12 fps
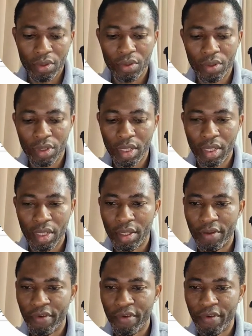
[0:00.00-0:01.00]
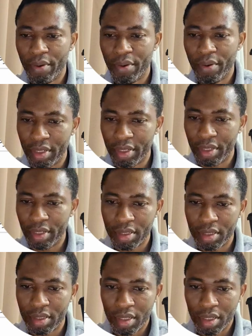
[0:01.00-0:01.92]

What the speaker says: Okay, if I run this,